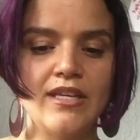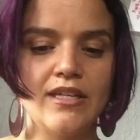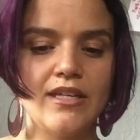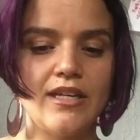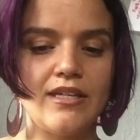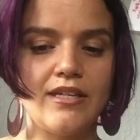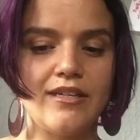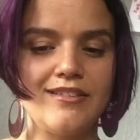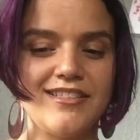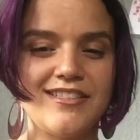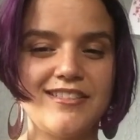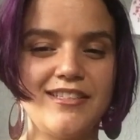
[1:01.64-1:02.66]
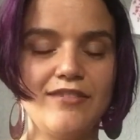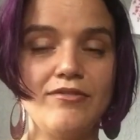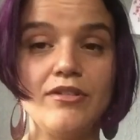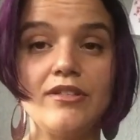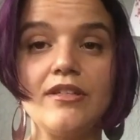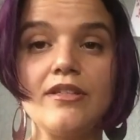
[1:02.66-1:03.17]
kind of just give
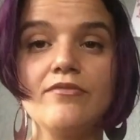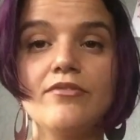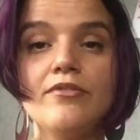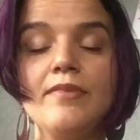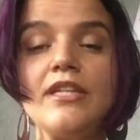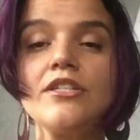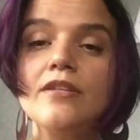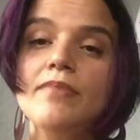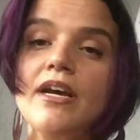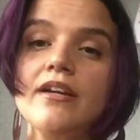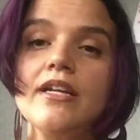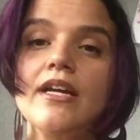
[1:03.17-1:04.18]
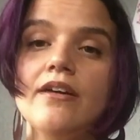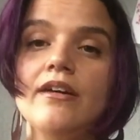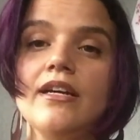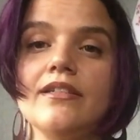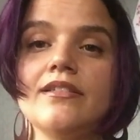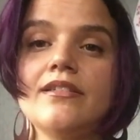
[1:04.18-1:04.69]
you a little information about it, how it
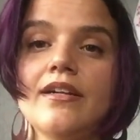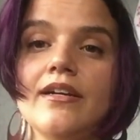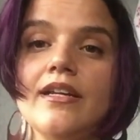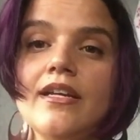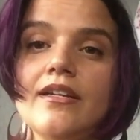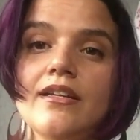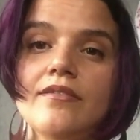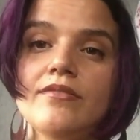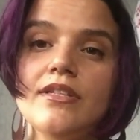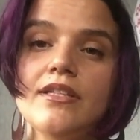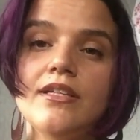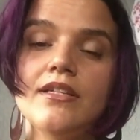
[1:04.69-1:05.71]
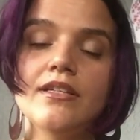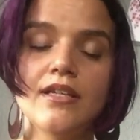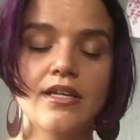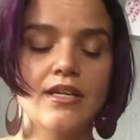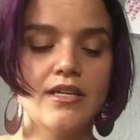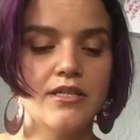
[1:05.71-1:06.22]
got started and everything.
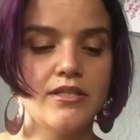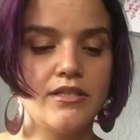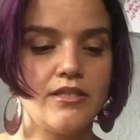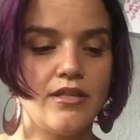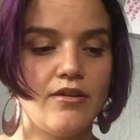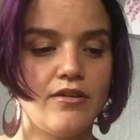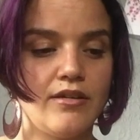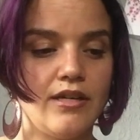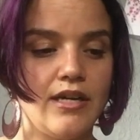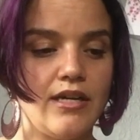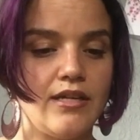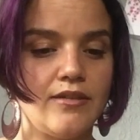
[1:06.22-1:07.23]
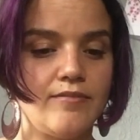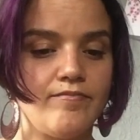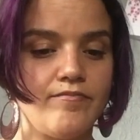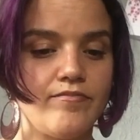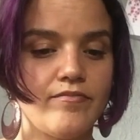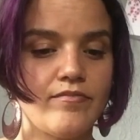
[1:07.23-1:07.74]
So
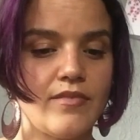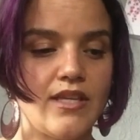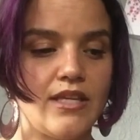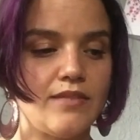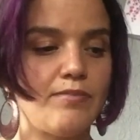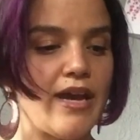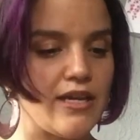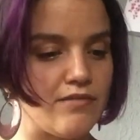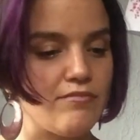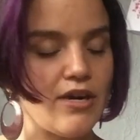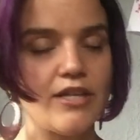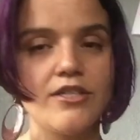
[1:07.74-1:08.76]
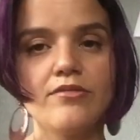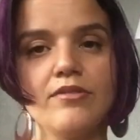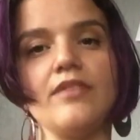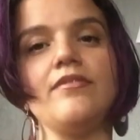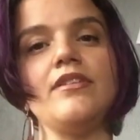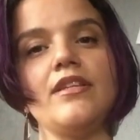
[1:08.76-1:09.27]
back in March,
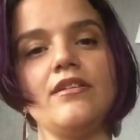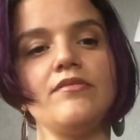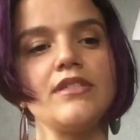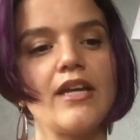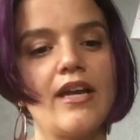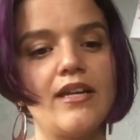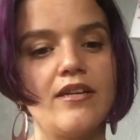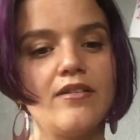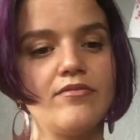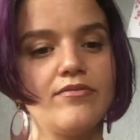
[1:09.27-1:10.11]
when everything was kind of